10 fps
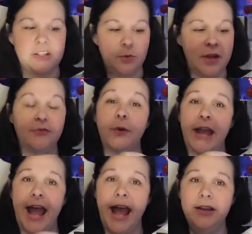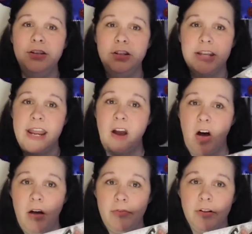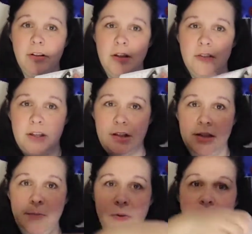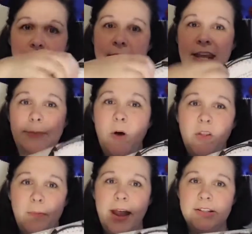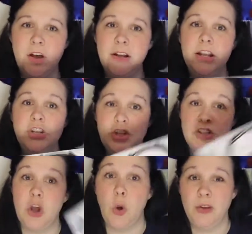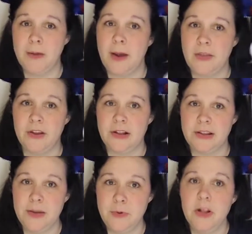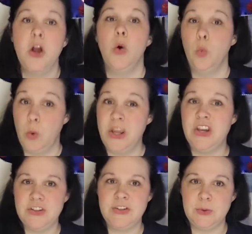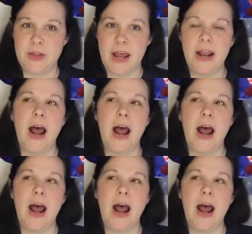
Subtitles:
So if we had to take off the clip and keep all the bags on it and just hold it by the clip, we could do that.